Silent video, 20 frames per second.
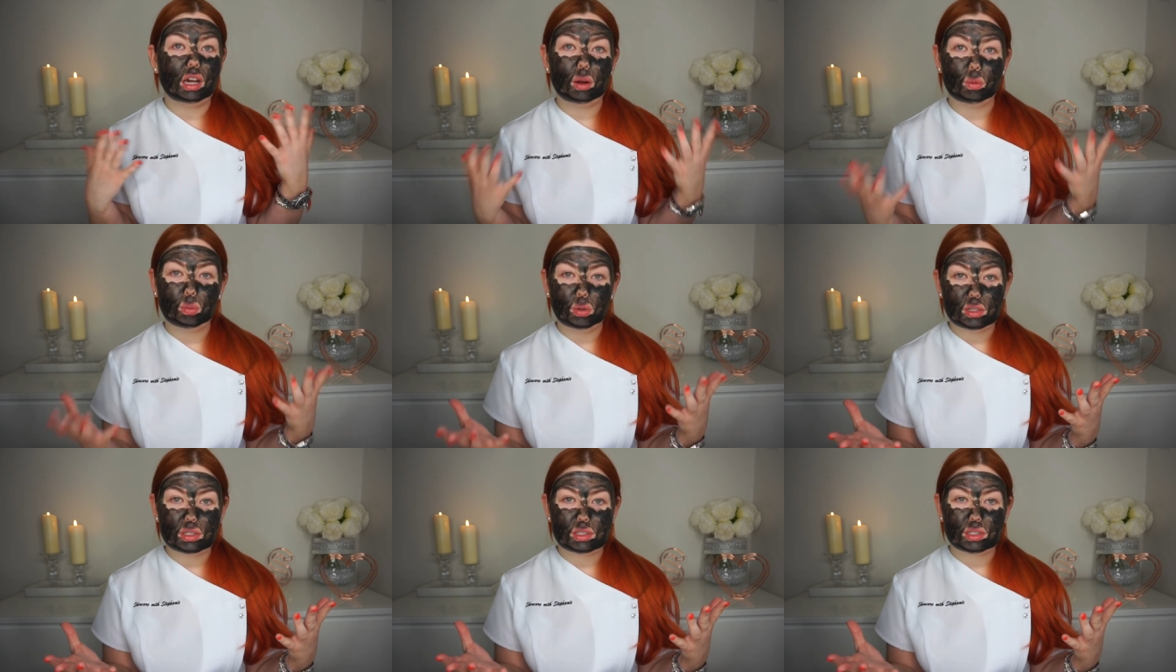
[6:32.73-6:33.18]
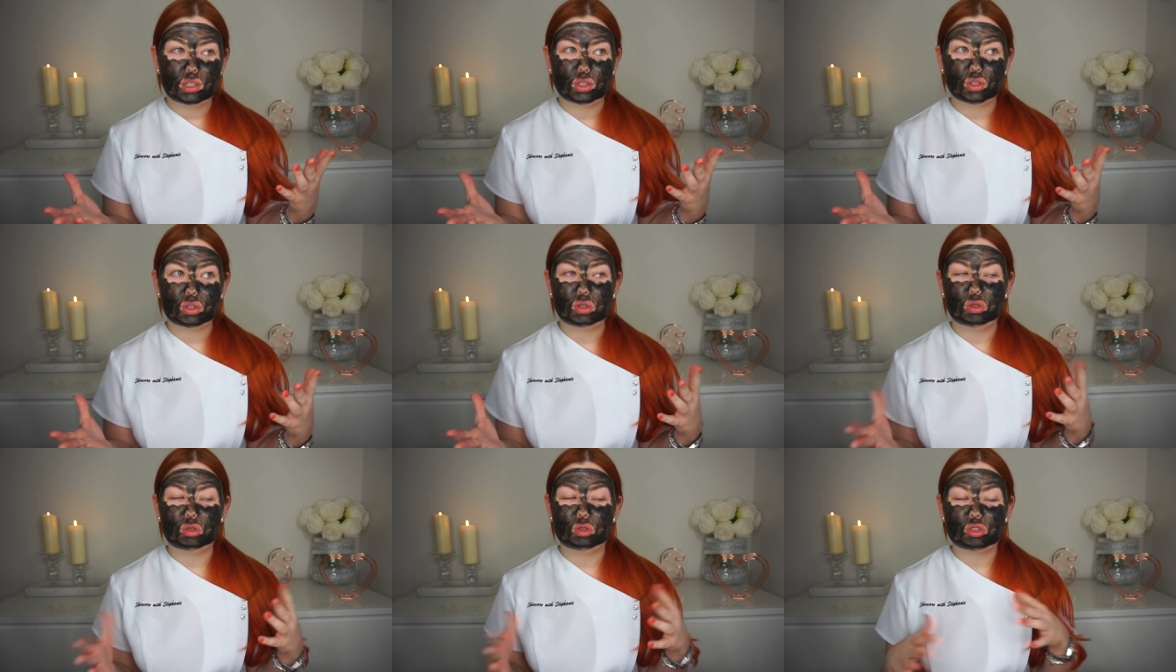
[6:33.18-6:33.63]
I will
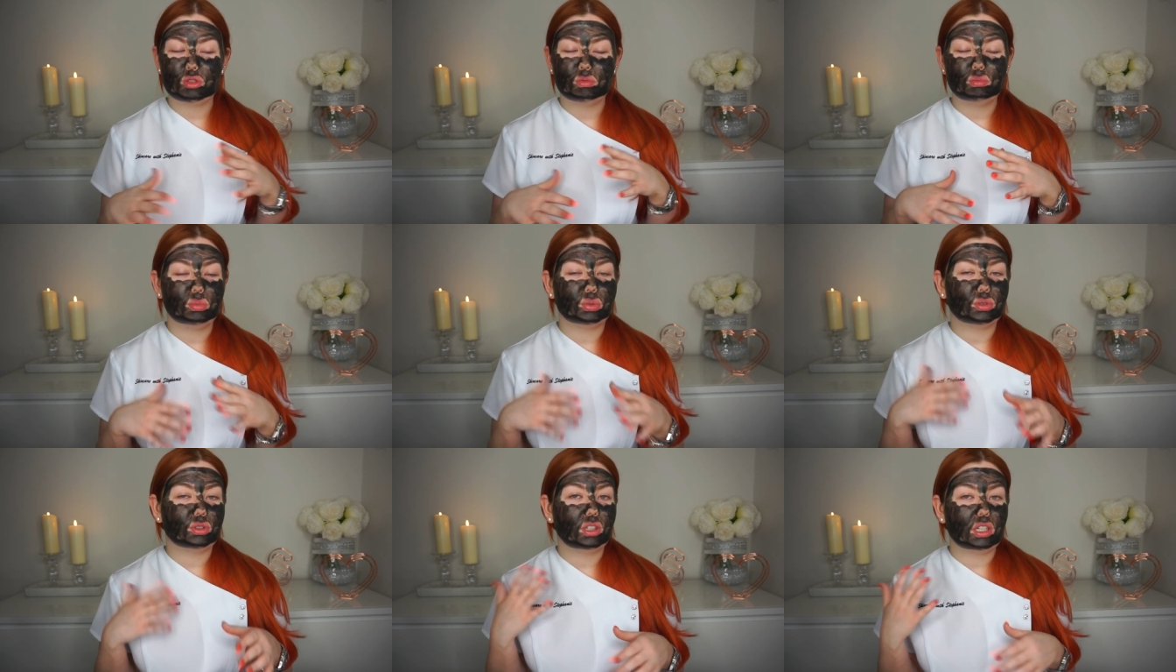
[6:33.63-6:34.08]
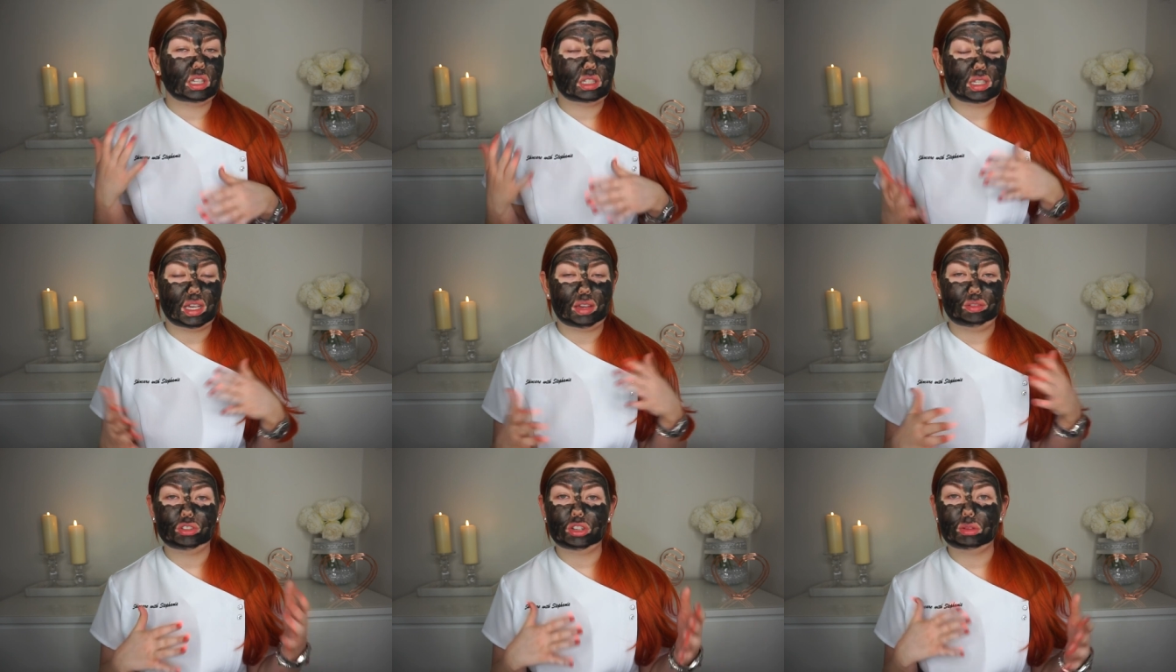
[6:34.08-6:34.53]
still use them, but it's
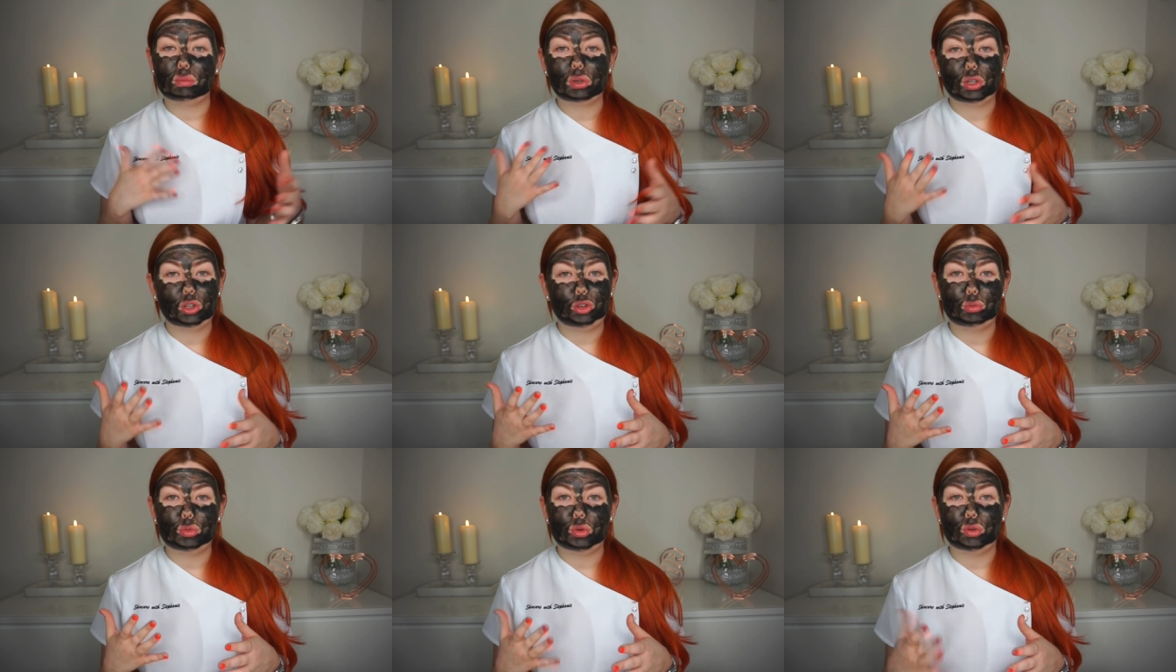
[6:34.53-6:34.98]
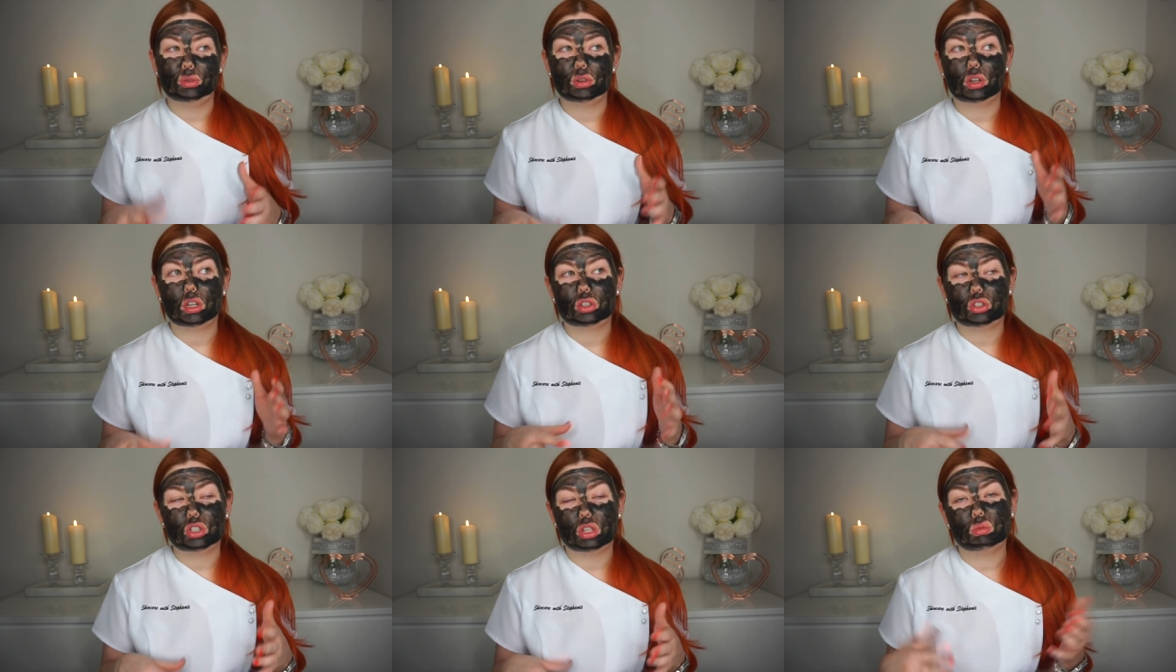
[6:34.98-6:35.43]
every blue moon.
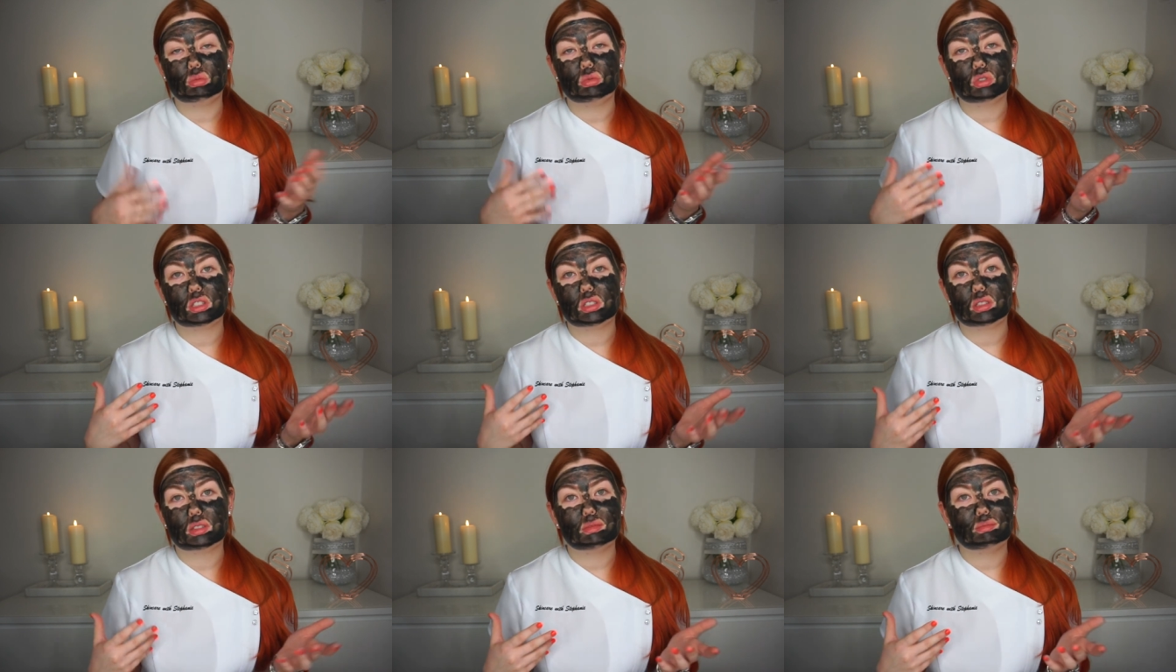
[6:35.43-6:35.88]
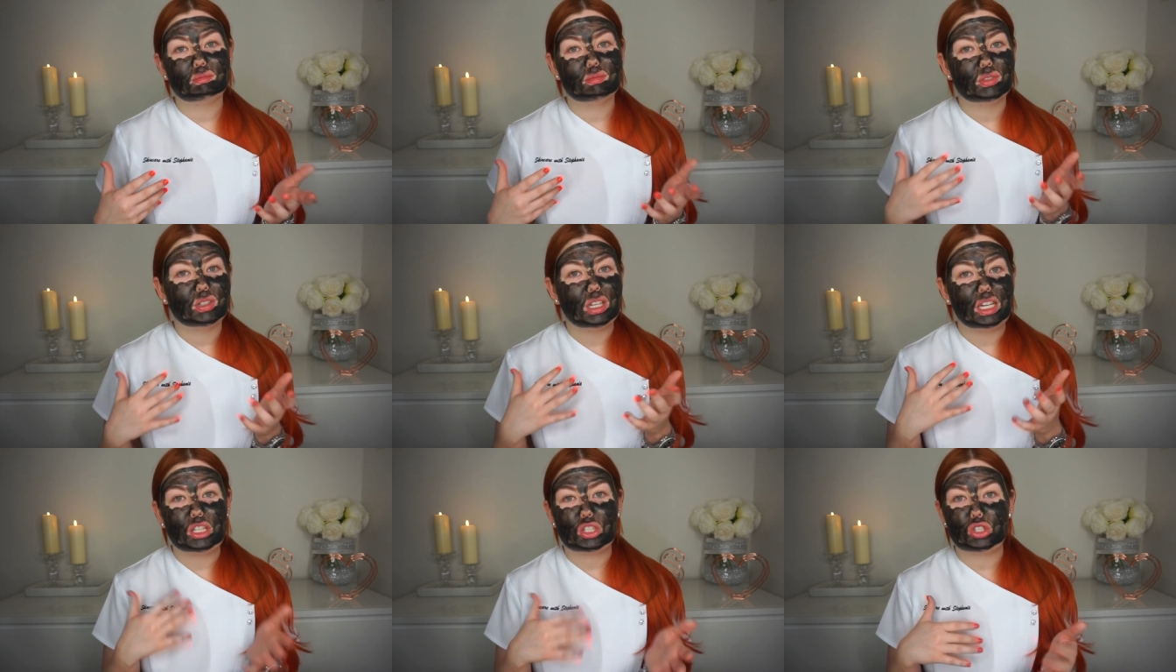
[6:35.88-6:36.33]

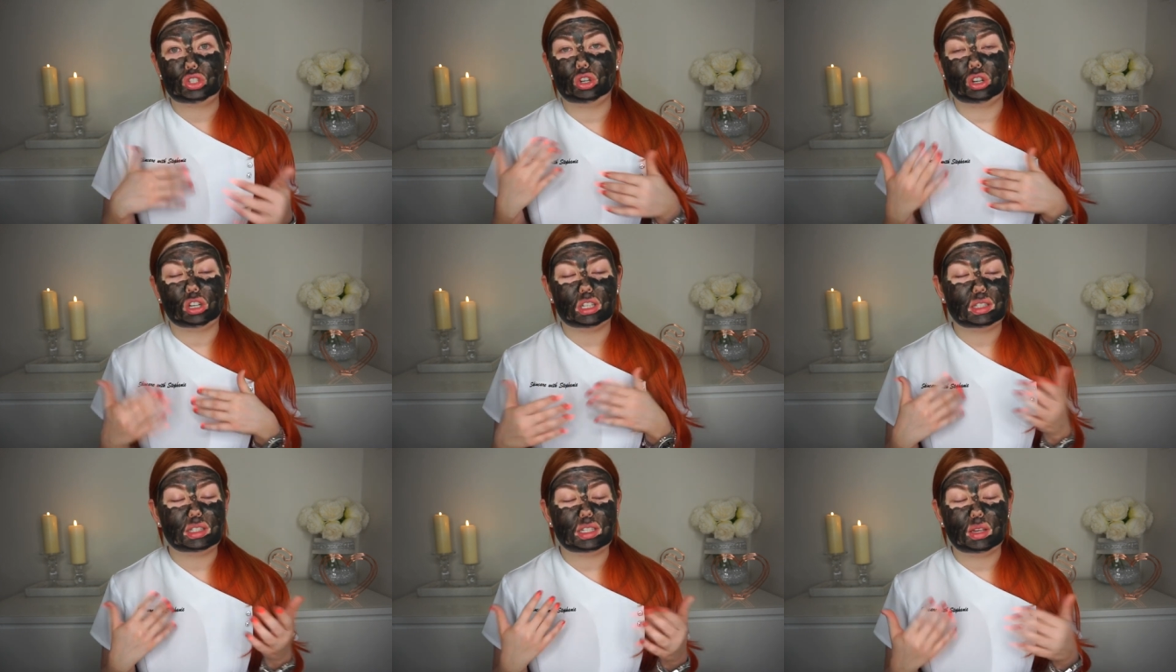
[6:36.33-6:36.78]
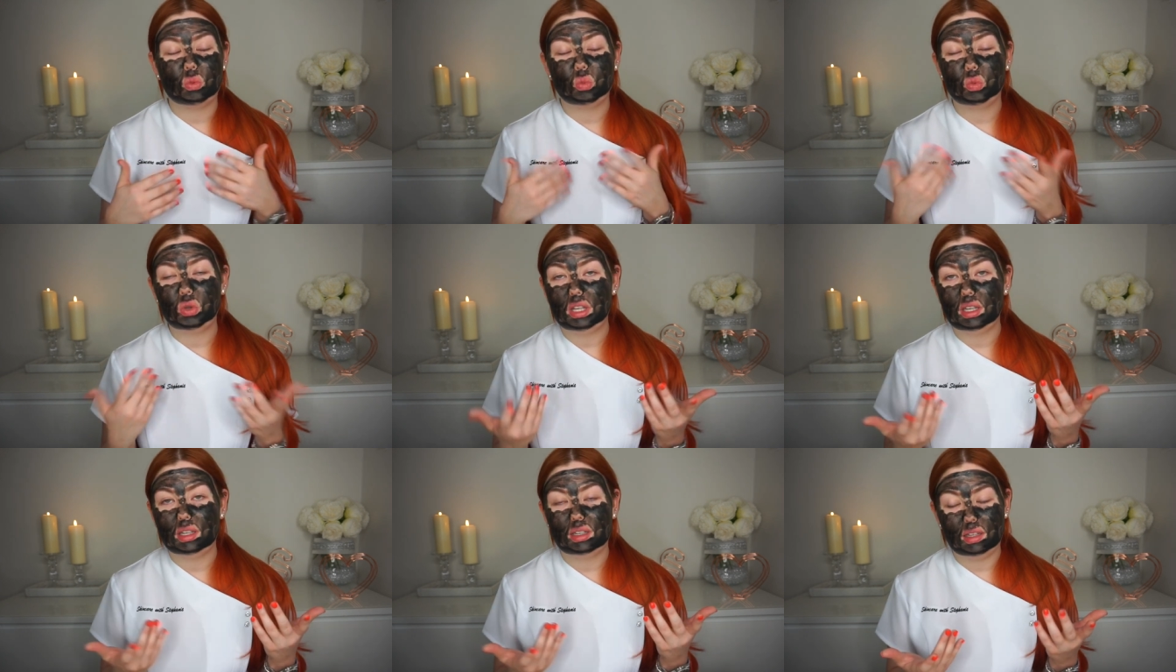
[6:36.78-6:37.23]
It's not a
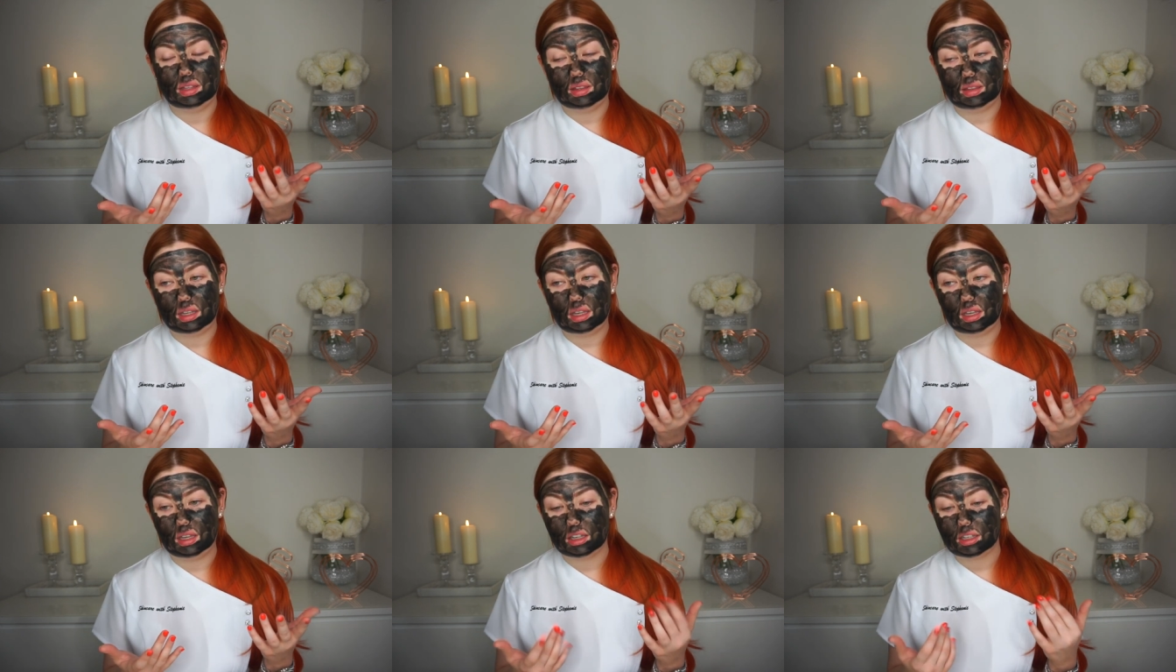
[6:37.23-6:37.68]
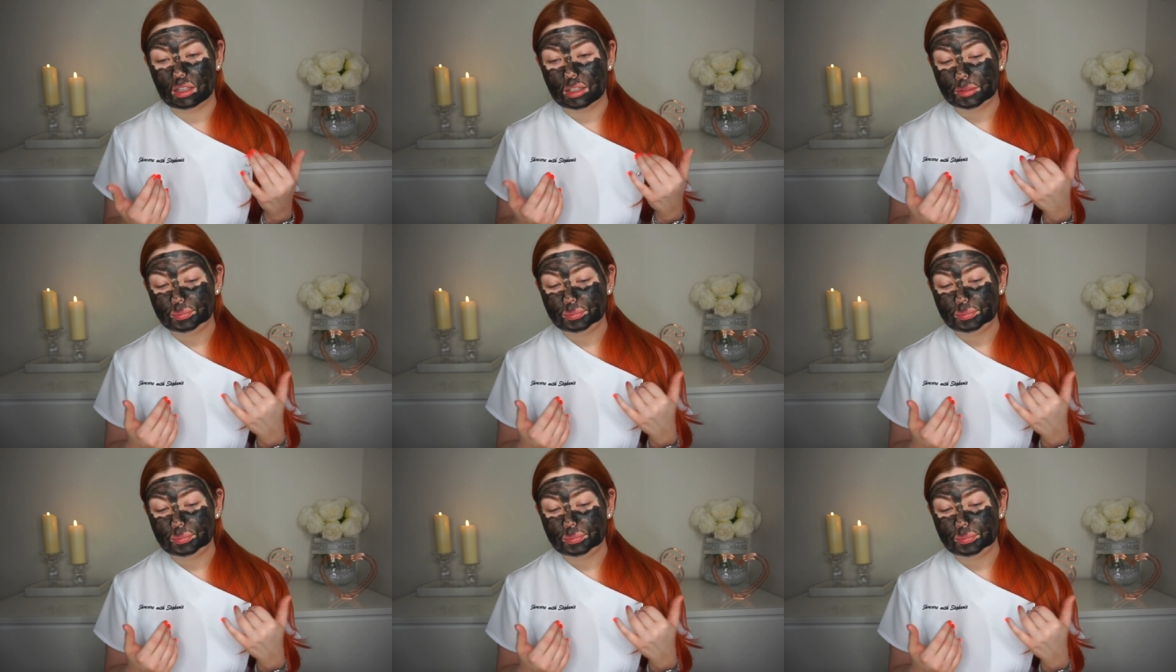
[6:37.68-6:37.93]
weekly thing.